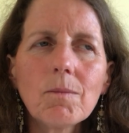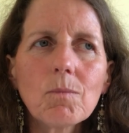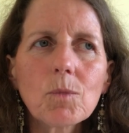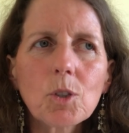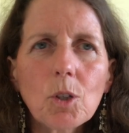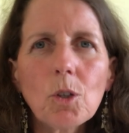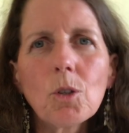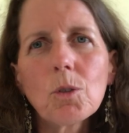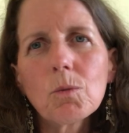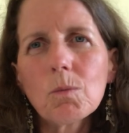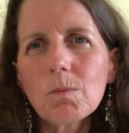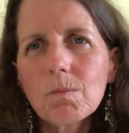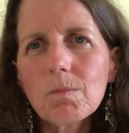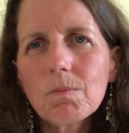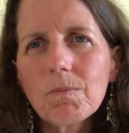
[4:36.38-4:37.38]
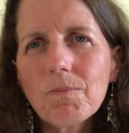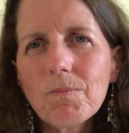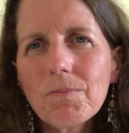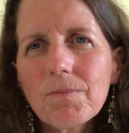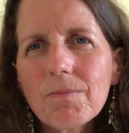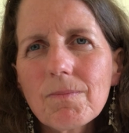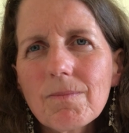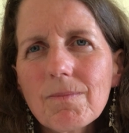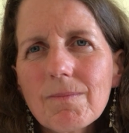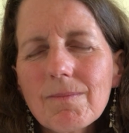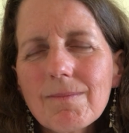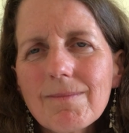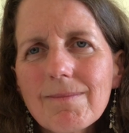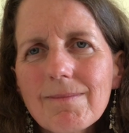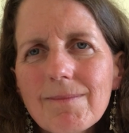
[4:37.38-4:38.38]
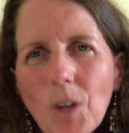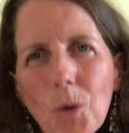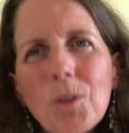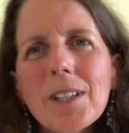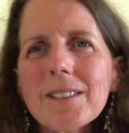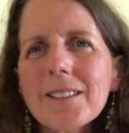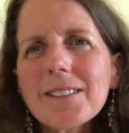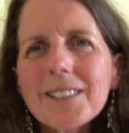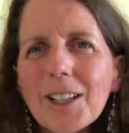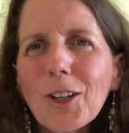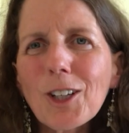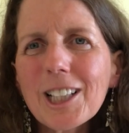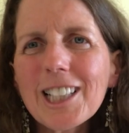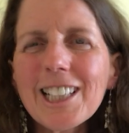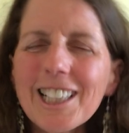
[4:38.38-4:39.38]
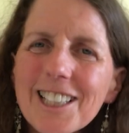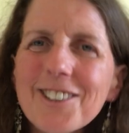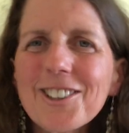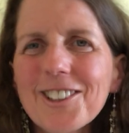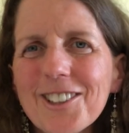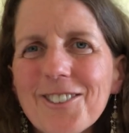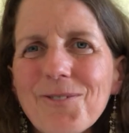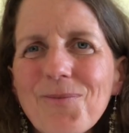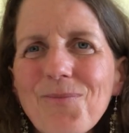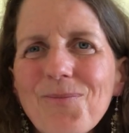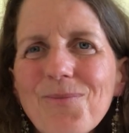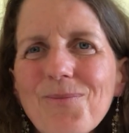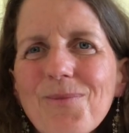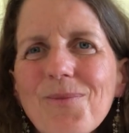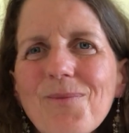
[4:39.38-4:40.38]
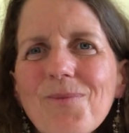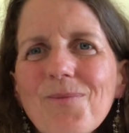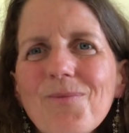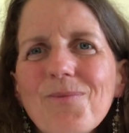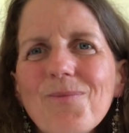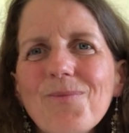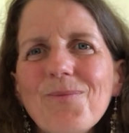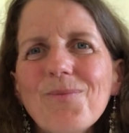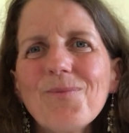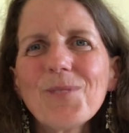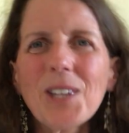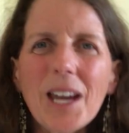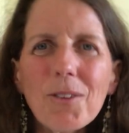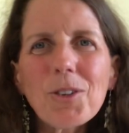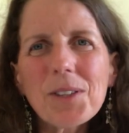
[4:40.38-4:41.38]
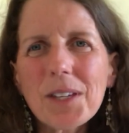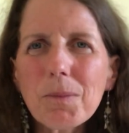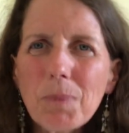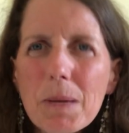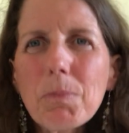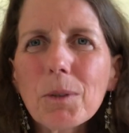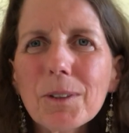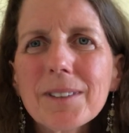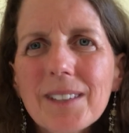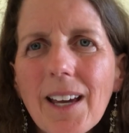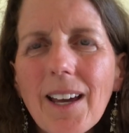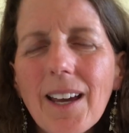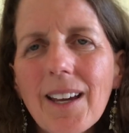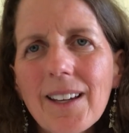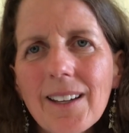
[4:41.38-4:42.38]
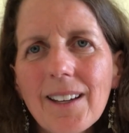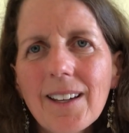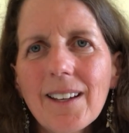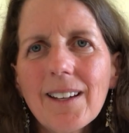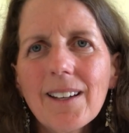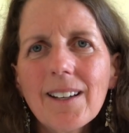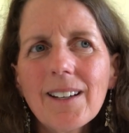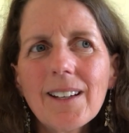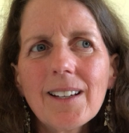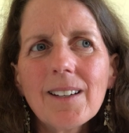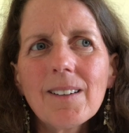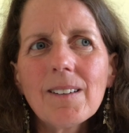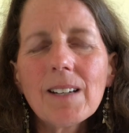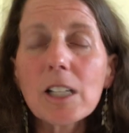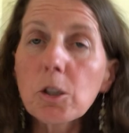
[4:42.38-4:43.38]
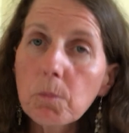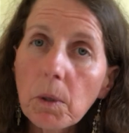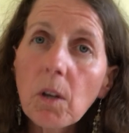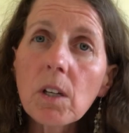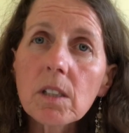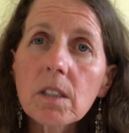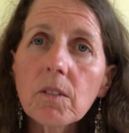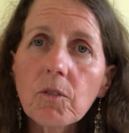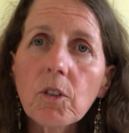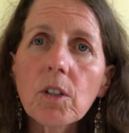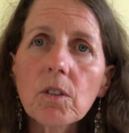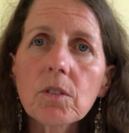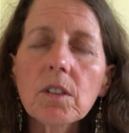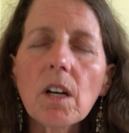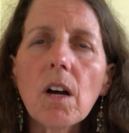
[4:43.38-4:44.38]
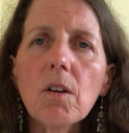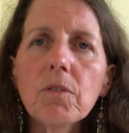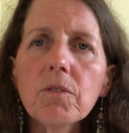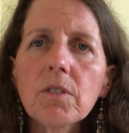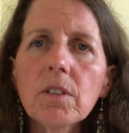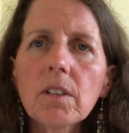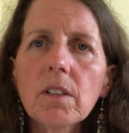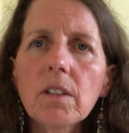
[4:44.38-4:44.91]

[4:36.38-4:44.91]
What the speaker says: So don't necessarily listen to everything people say. Experience it for yourself